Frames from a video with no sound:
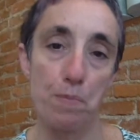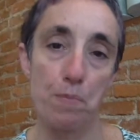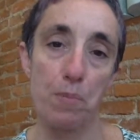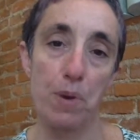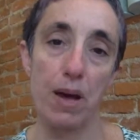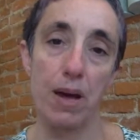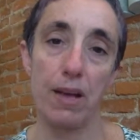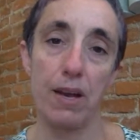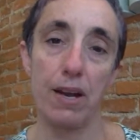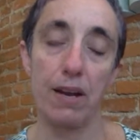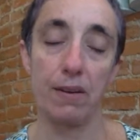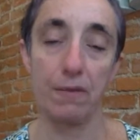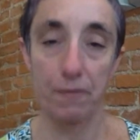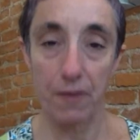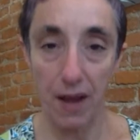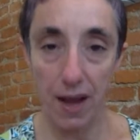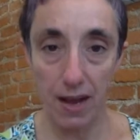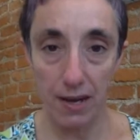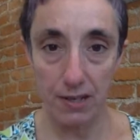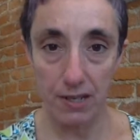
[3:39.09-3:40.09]
But in
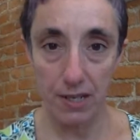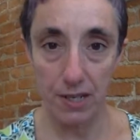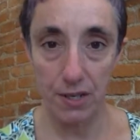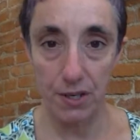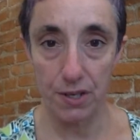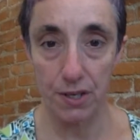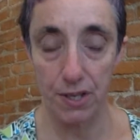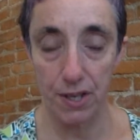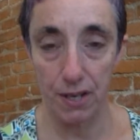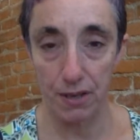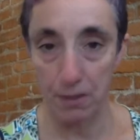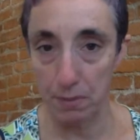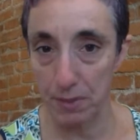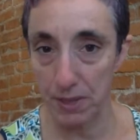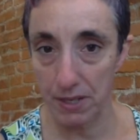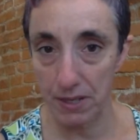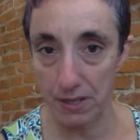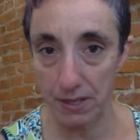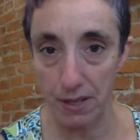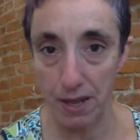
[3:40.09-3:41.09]
fact, he turns out to
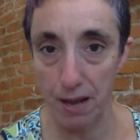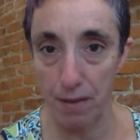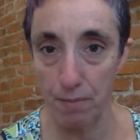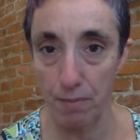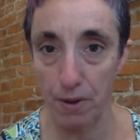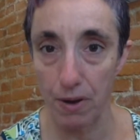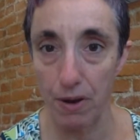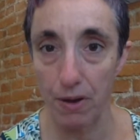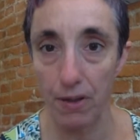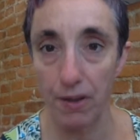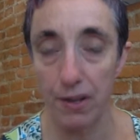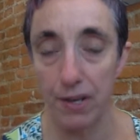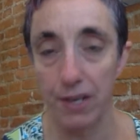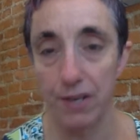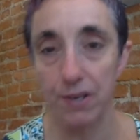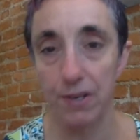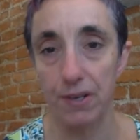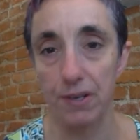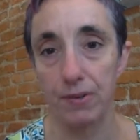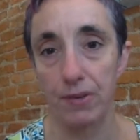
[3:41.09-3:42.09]
be a slime ball. He
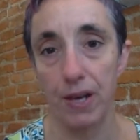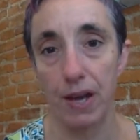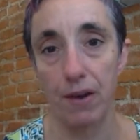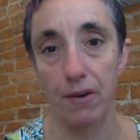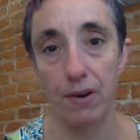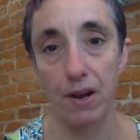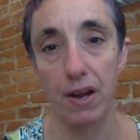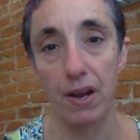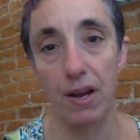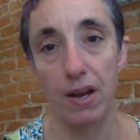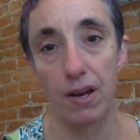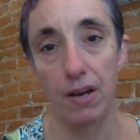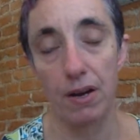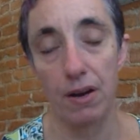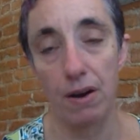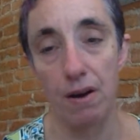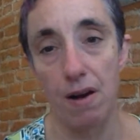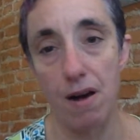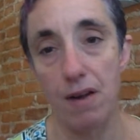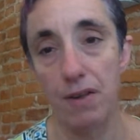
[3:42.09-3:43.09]
turns out
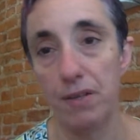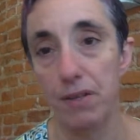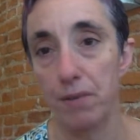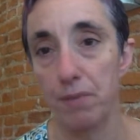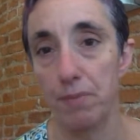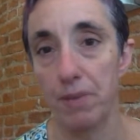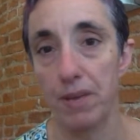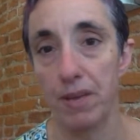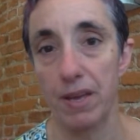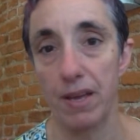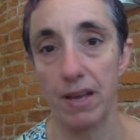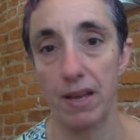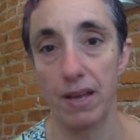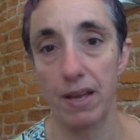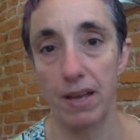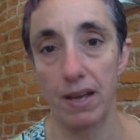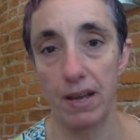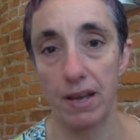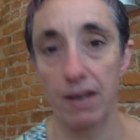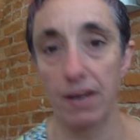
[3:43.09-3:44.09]
not to be
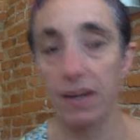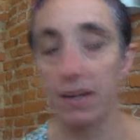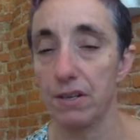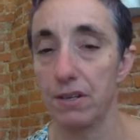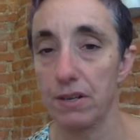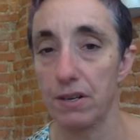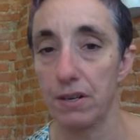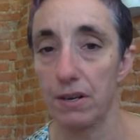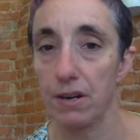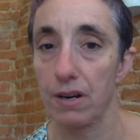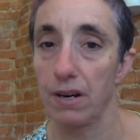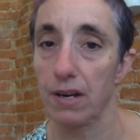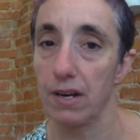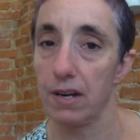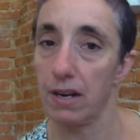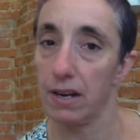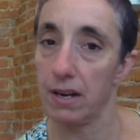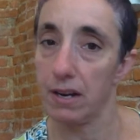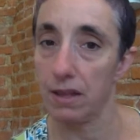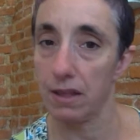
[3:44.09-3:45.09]
connected to her in
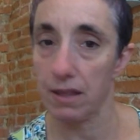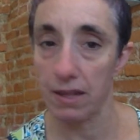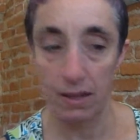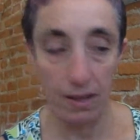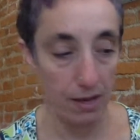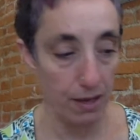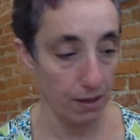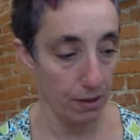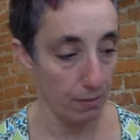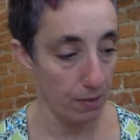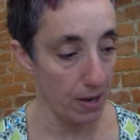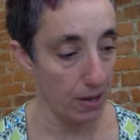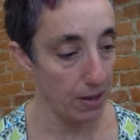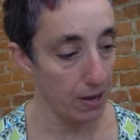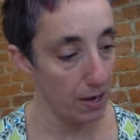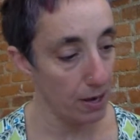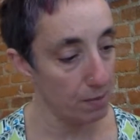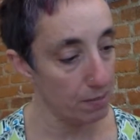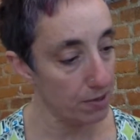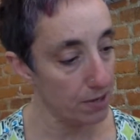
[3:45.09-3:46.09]
anything like the way
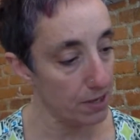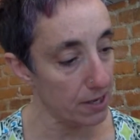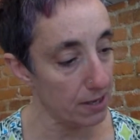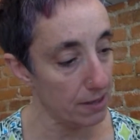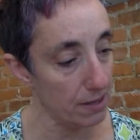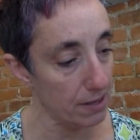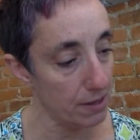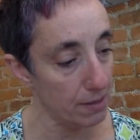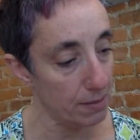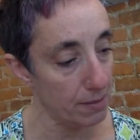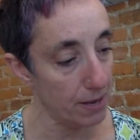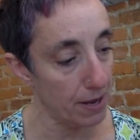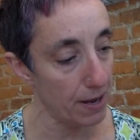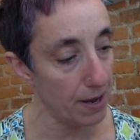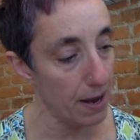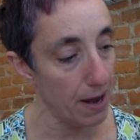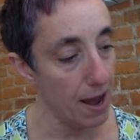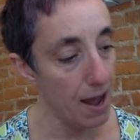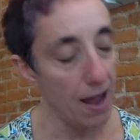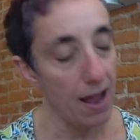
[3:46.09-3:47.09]
that he pretended to
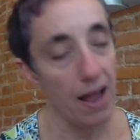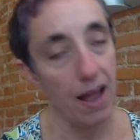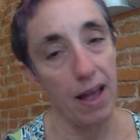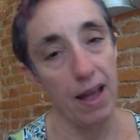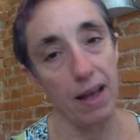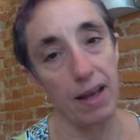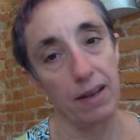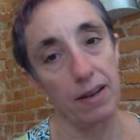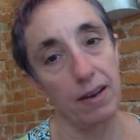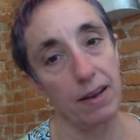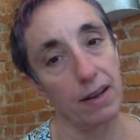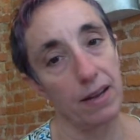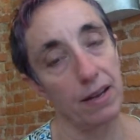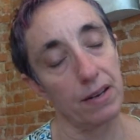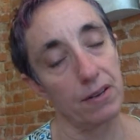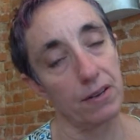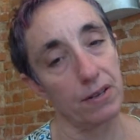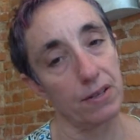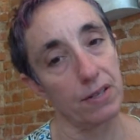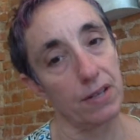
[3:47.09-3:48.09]
be, and he
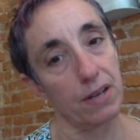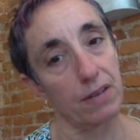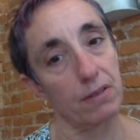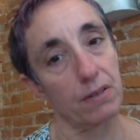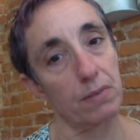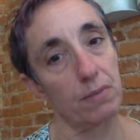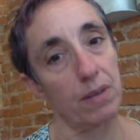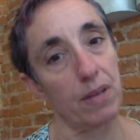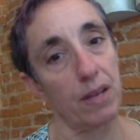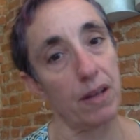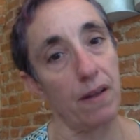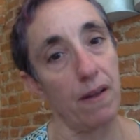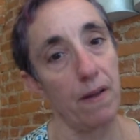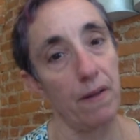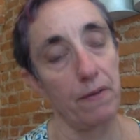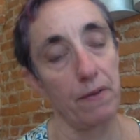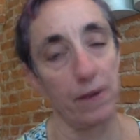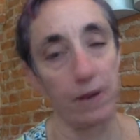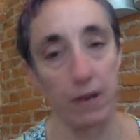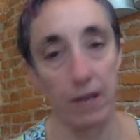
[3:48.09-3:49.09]
turns out to be
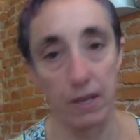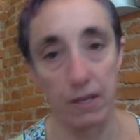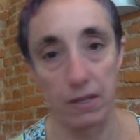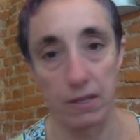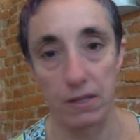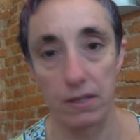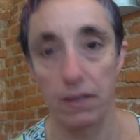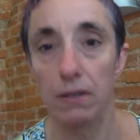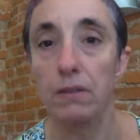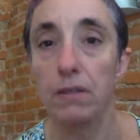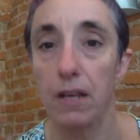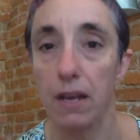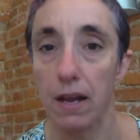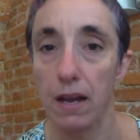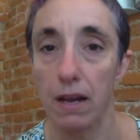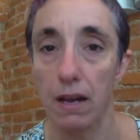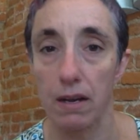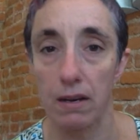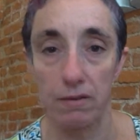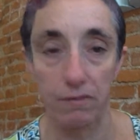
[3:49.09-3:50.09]
very
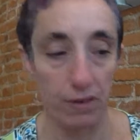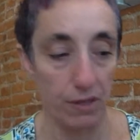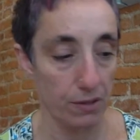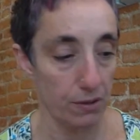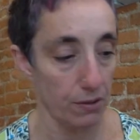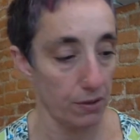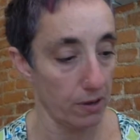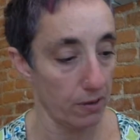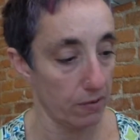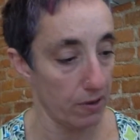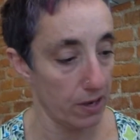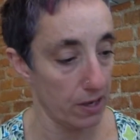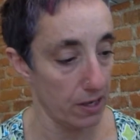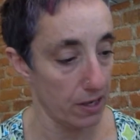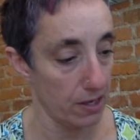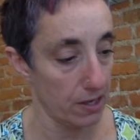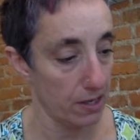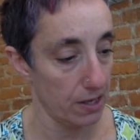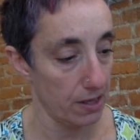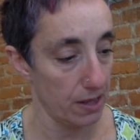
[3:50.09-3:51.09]
insulting of what sort of
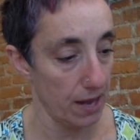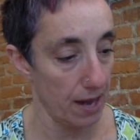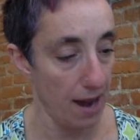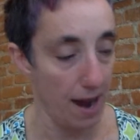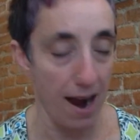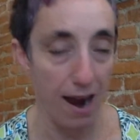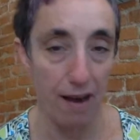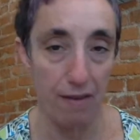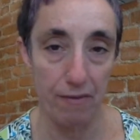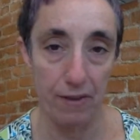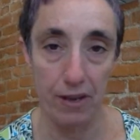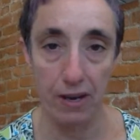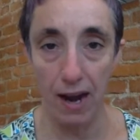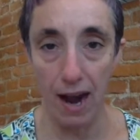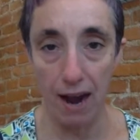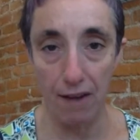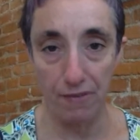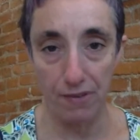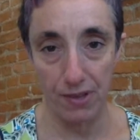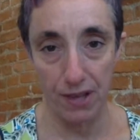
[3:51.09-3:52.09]
connection they have. And
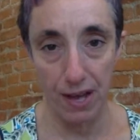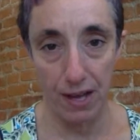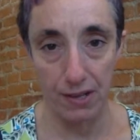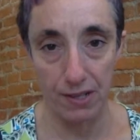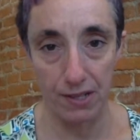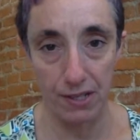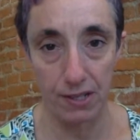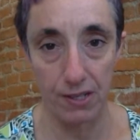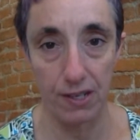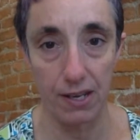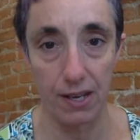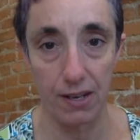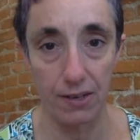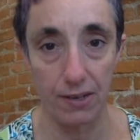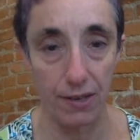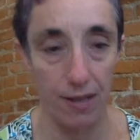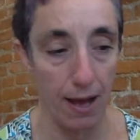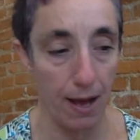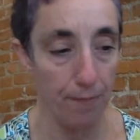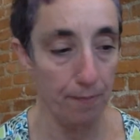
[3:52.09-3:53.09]
after that, she
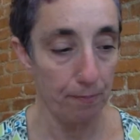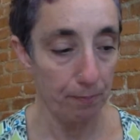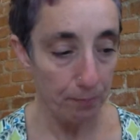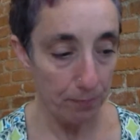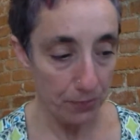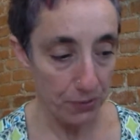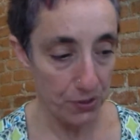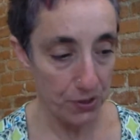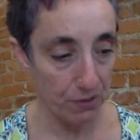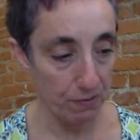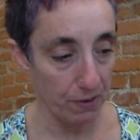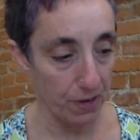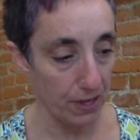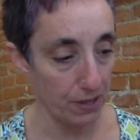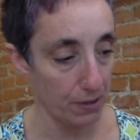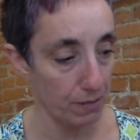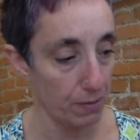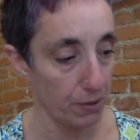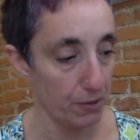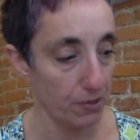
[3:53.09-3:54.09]
says that she
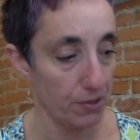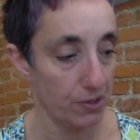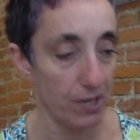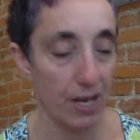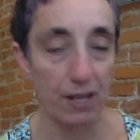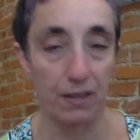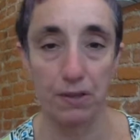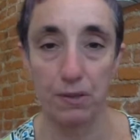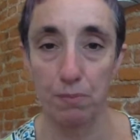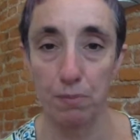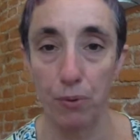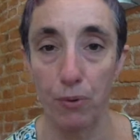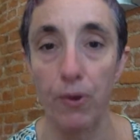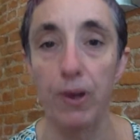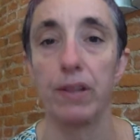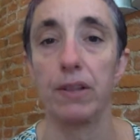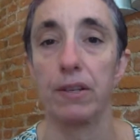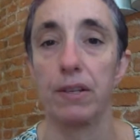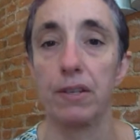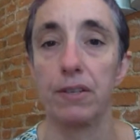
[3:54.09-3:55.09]
finds most dates
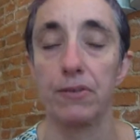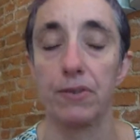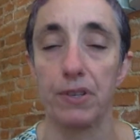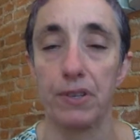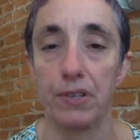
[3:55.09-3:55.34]
pointless.